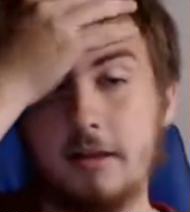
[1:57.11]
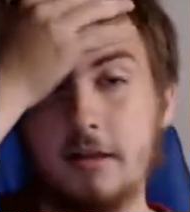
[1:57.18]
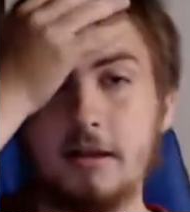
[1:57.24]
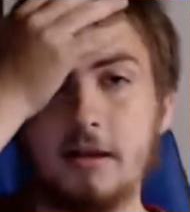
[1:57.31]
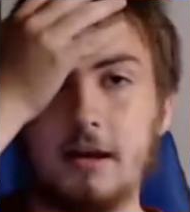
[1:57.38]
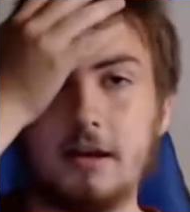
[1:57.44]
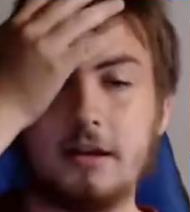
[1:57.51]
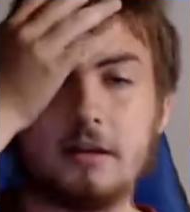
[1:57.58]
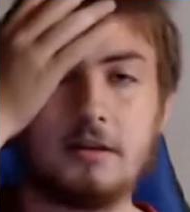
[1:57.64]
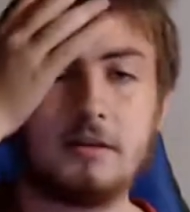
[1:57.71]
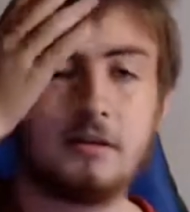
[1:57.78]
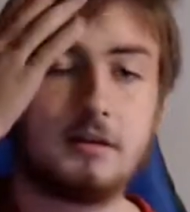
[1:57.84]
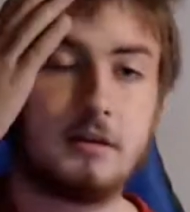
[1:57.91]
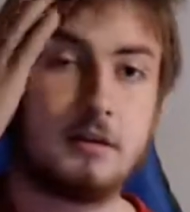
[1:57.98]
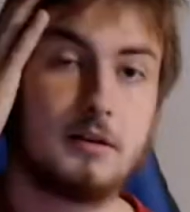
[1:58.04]
Then you had,
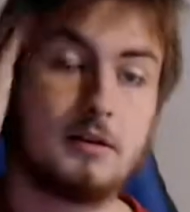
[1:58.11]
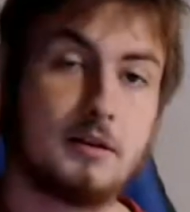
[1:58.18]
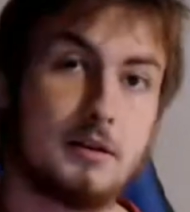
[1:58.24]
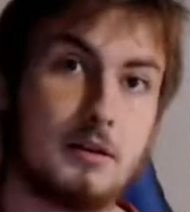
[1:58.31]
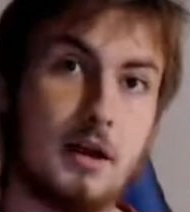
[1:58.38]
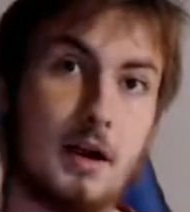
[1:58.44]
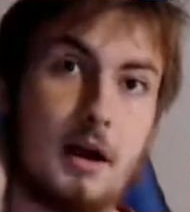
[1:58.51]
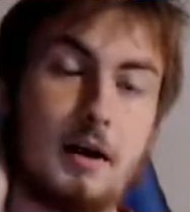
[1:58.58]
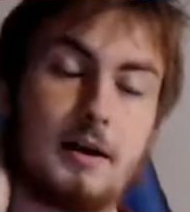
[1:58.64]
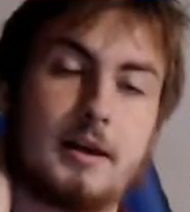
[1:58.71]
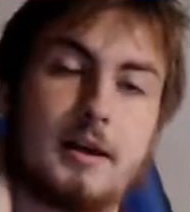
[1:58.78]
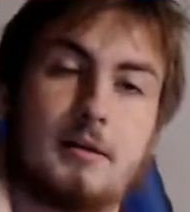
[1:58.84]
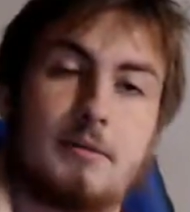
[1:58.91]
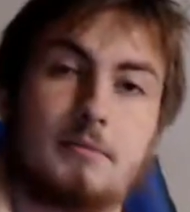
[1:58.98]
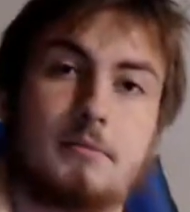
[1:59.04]

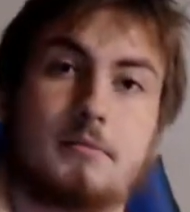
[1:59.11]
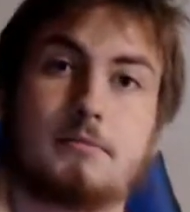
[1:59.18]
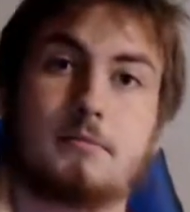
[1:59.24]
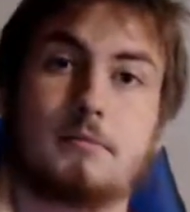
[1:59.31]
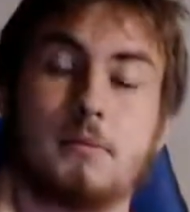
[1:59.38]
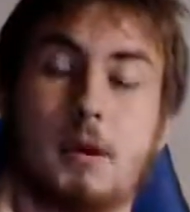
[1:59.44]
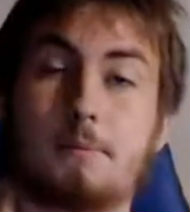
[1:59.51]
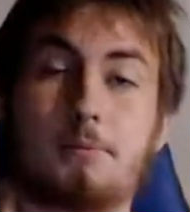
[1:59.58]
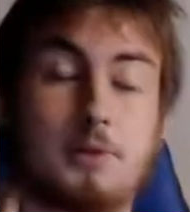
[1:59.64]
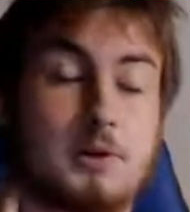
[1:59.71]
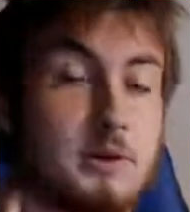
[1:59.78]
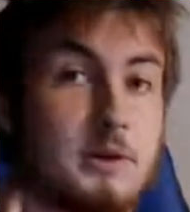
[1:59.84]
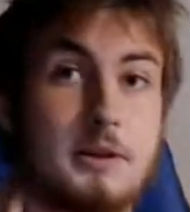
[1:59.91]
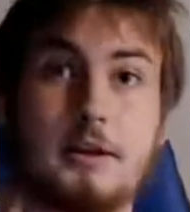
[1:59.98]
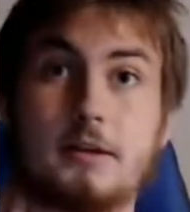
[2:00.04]
him
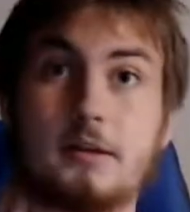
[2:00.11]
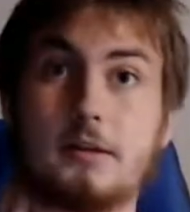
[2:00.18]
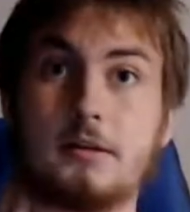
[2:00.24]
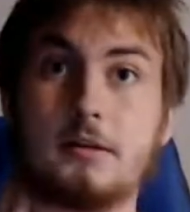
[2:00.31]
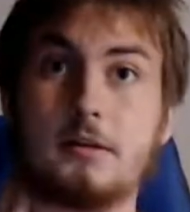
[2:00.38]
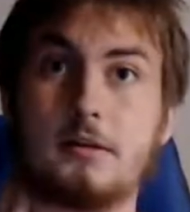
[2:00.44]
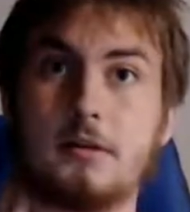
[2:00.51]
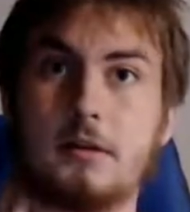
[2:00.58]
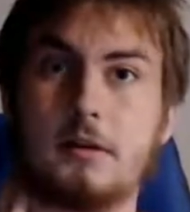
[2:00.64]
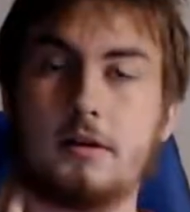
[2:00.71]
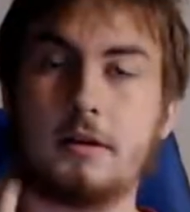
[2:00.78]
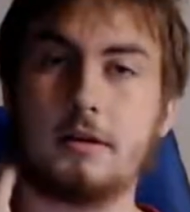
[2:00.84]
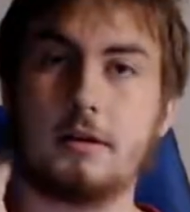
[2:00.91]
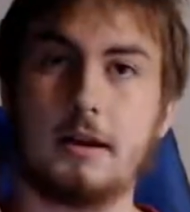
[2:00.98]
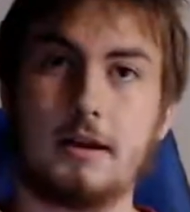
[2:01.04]
and then you had